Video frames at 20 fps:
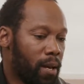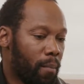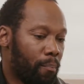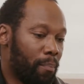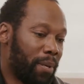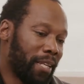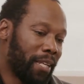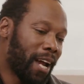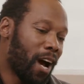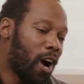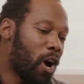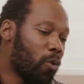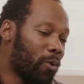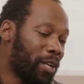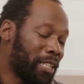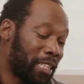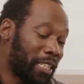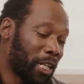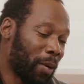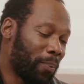But then I
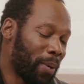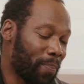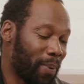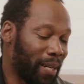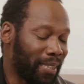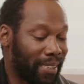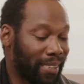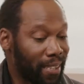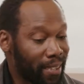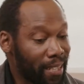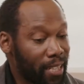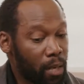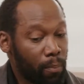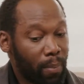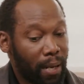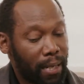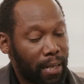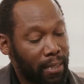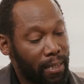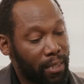always tell people, I say, think
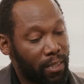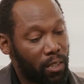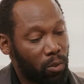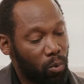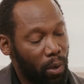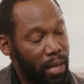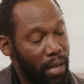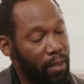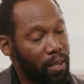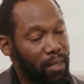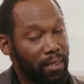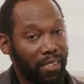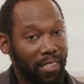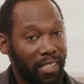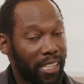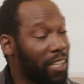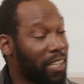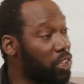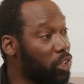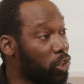about it this way.
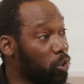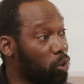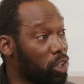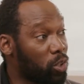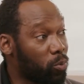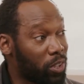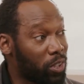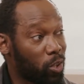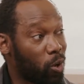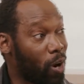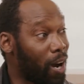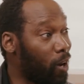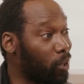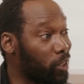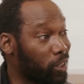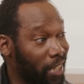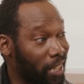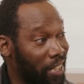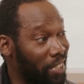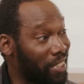Jesse Owens went to Ohio
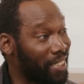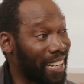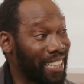State in the